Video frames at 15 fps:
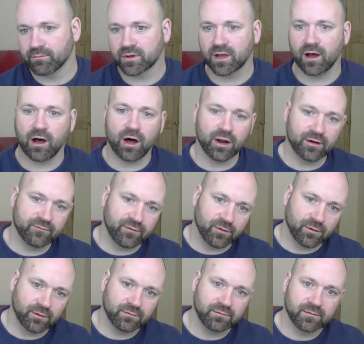
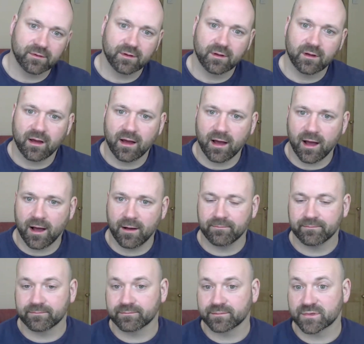Carnival, the
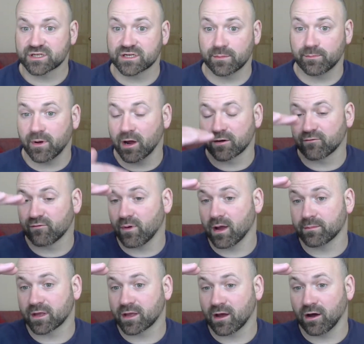ship owner might
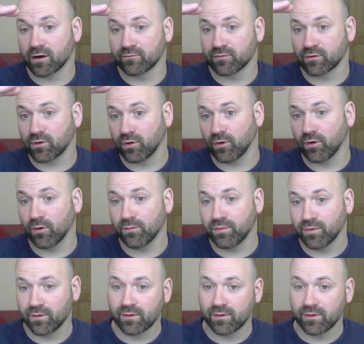be Carnival Corp.